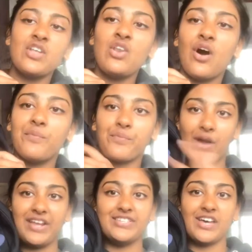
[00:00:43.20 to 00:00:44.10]
a lot
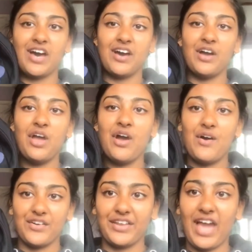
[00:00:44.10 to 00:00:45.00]
brighter
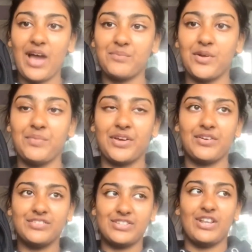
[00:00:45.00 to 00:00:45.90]
on camera
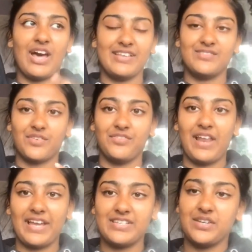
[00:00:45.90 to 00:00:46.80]
because the light's
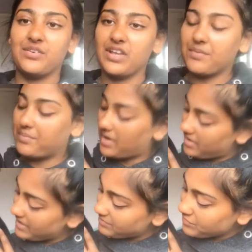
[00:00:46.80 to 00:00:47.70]
reflecting on it,
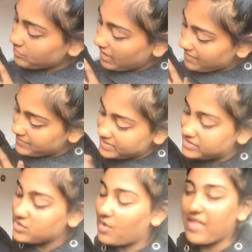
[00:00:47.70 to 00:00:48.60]
but in real life it's
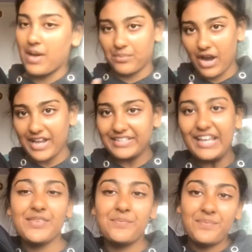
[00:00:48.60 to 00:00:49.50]
not that bright.
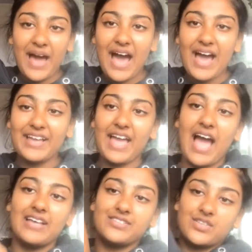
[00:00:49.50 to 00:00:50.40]
The bag
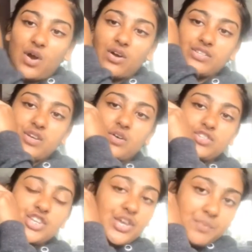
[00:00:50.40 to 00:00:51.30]
has got
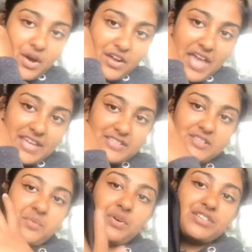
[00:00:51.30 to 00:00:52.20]
two pockets,
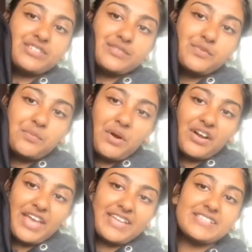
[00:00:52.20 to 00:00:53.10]
one small
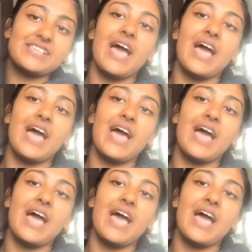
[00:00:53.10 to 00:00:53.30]
pocket